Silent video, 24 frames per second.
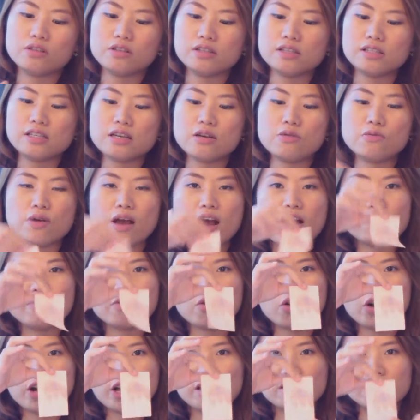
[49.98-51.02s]
see, we have
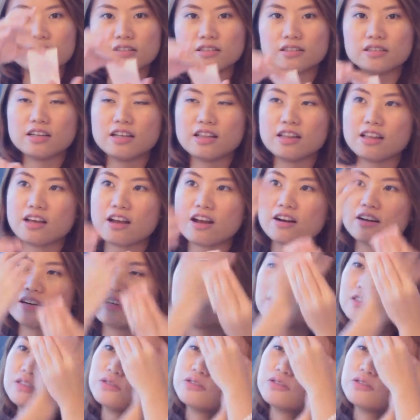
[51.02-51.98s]
oil in there.